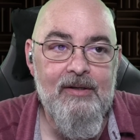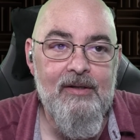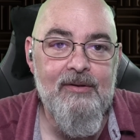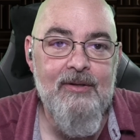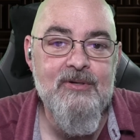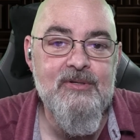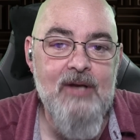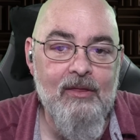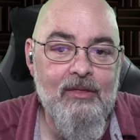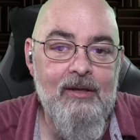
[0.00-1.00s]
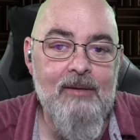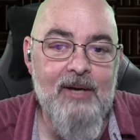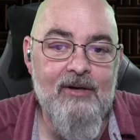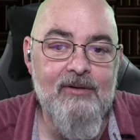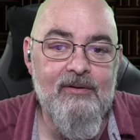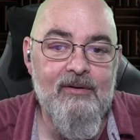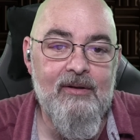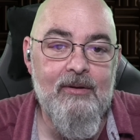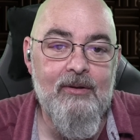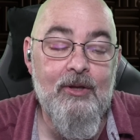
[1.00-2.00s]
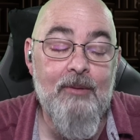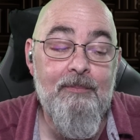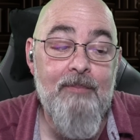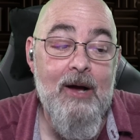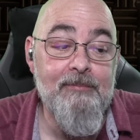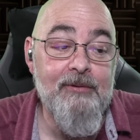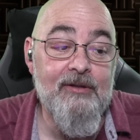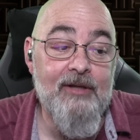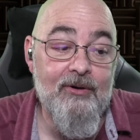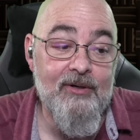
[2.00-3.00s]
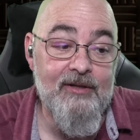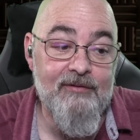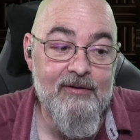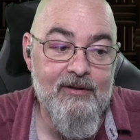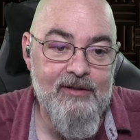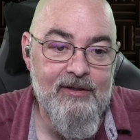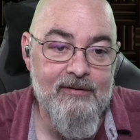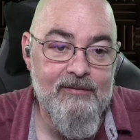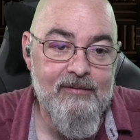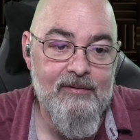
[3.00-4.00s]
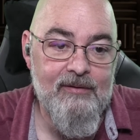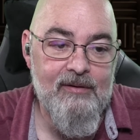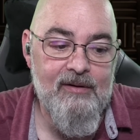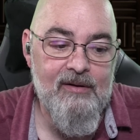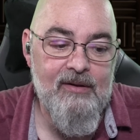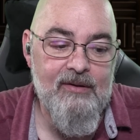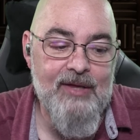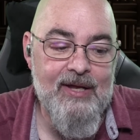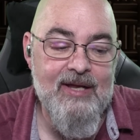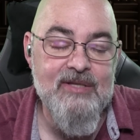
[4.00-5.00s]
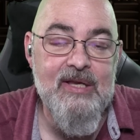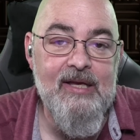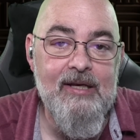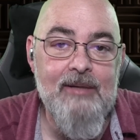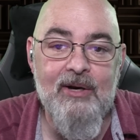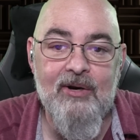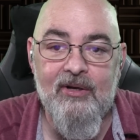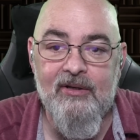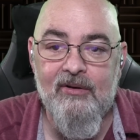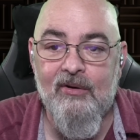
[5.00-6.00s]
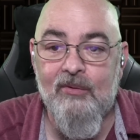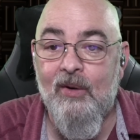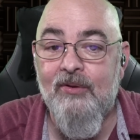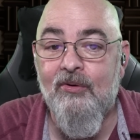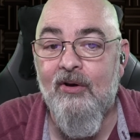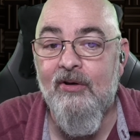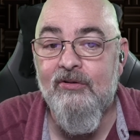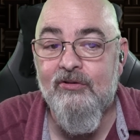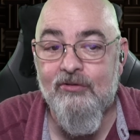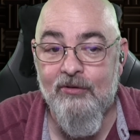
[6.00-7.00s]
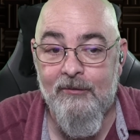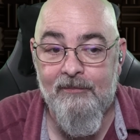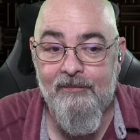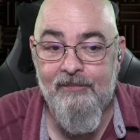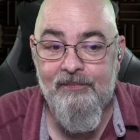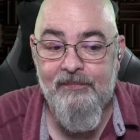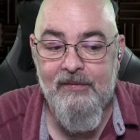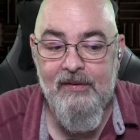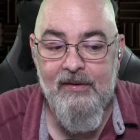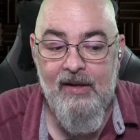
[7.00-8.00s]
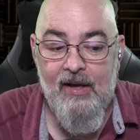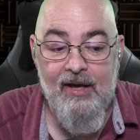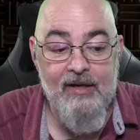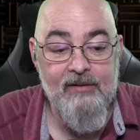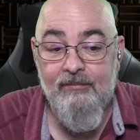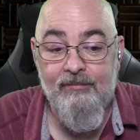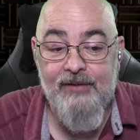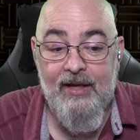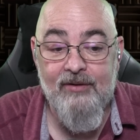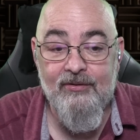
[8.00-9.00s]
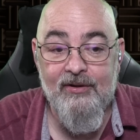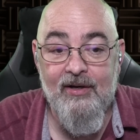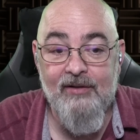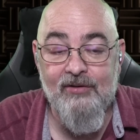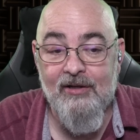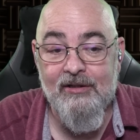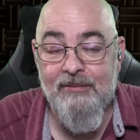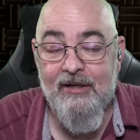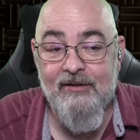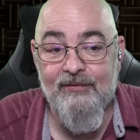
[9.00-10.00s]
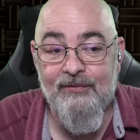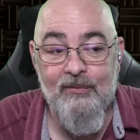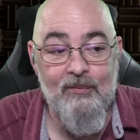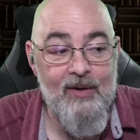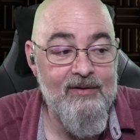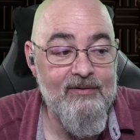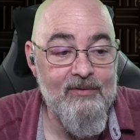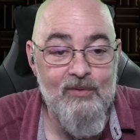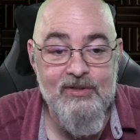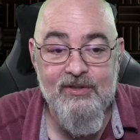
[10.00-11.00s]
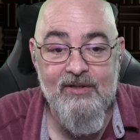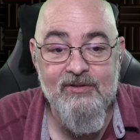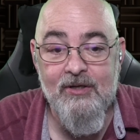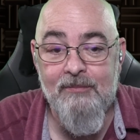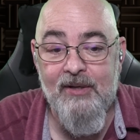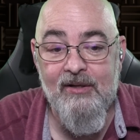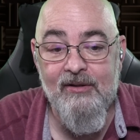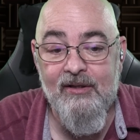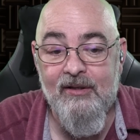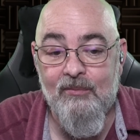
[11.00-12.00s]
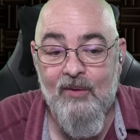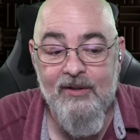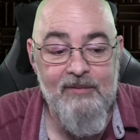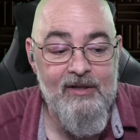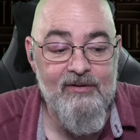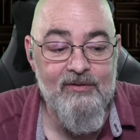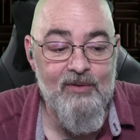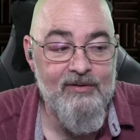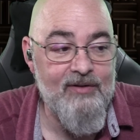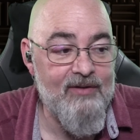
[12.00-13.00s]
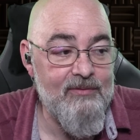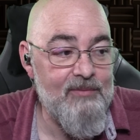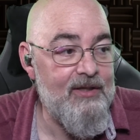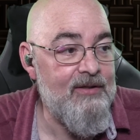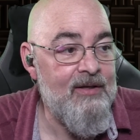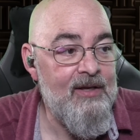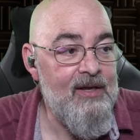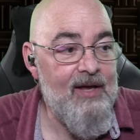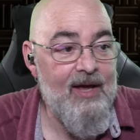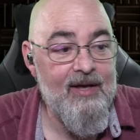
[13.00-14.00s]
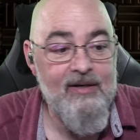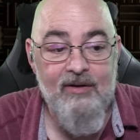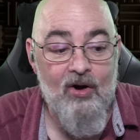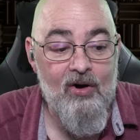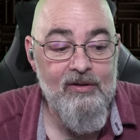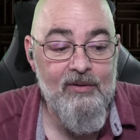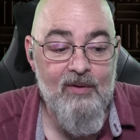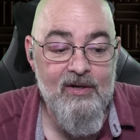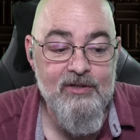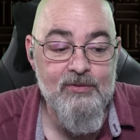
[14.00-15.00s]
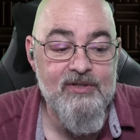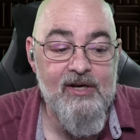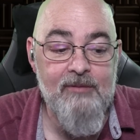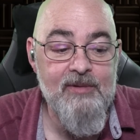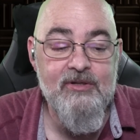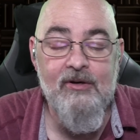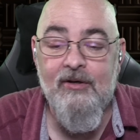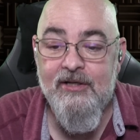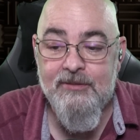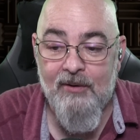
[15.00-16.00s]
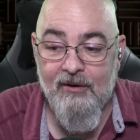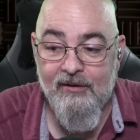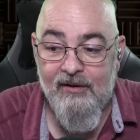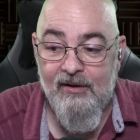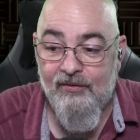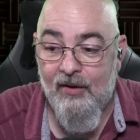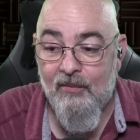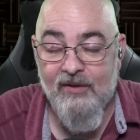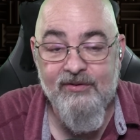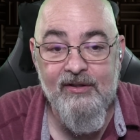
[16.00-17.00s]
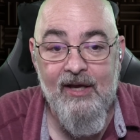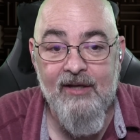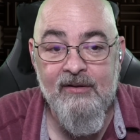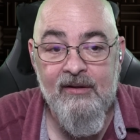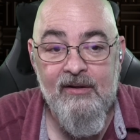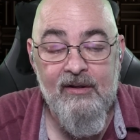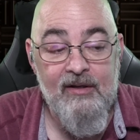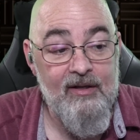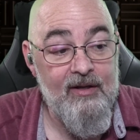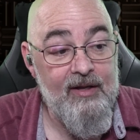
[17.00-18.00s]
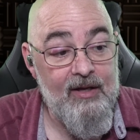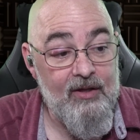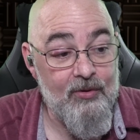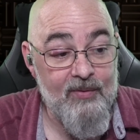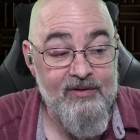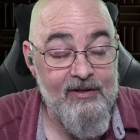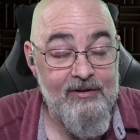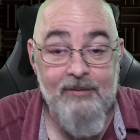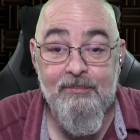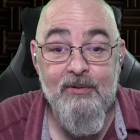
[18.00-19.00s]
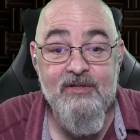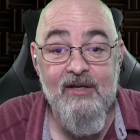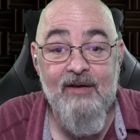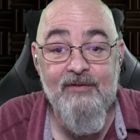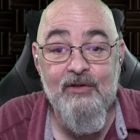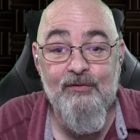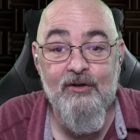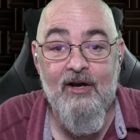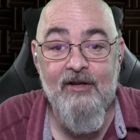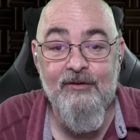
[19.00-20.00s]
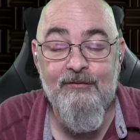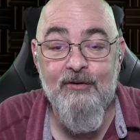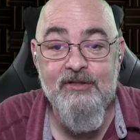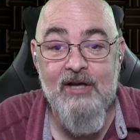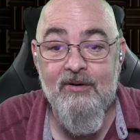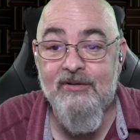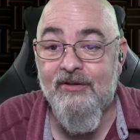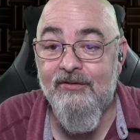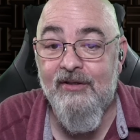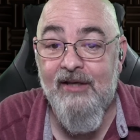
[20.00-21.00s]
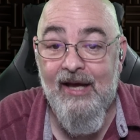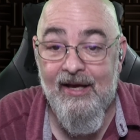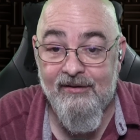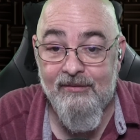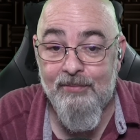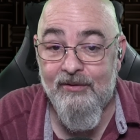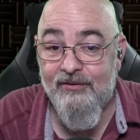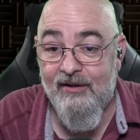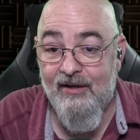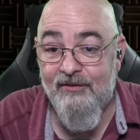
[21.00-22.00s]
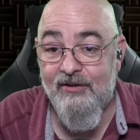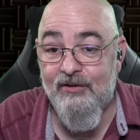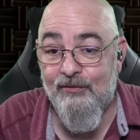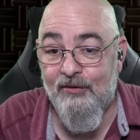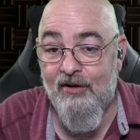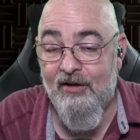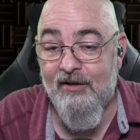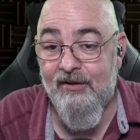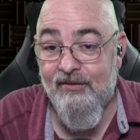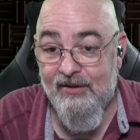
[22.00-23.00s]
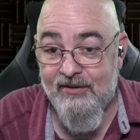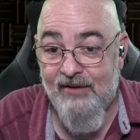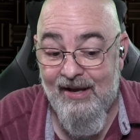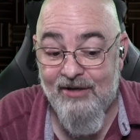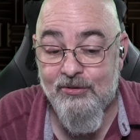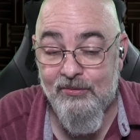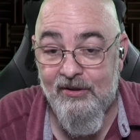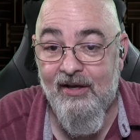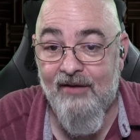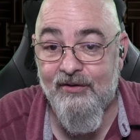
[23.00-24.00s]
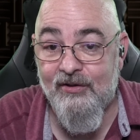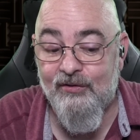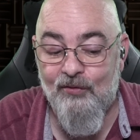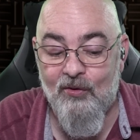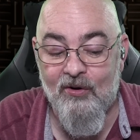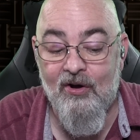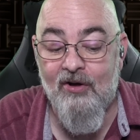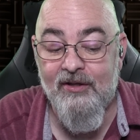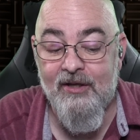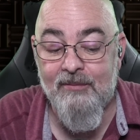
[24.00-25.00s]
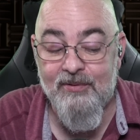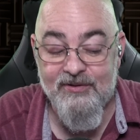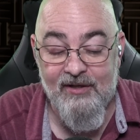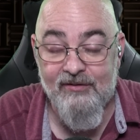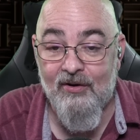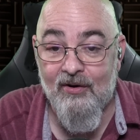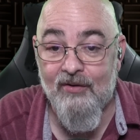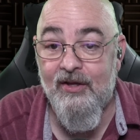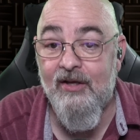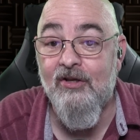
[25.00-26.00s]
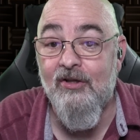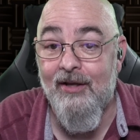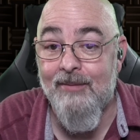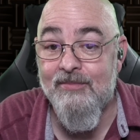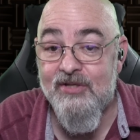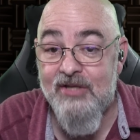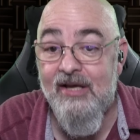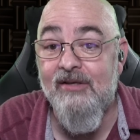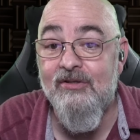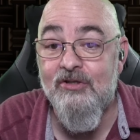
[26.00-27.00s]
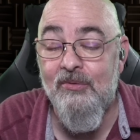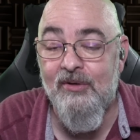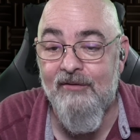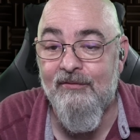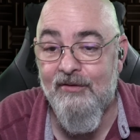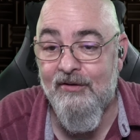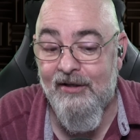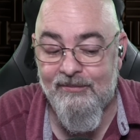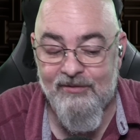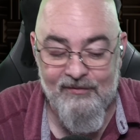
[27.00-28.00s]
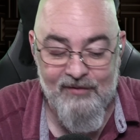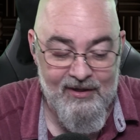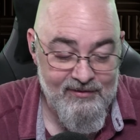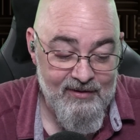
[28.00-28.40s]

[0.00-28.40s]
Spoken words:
There's nothing about the popularity of an idea that has any bearing on whether or not it's true. And Daniel and I talked about different ways in which things are compelling and what it means and what it doesn't mean. And all it was an admission on his part that, once again, the reason he didn't present evidence for God in the first hour is because he can't present evidence for God that is actually evidence for. All he can present are the claims, the intuitive claims of that.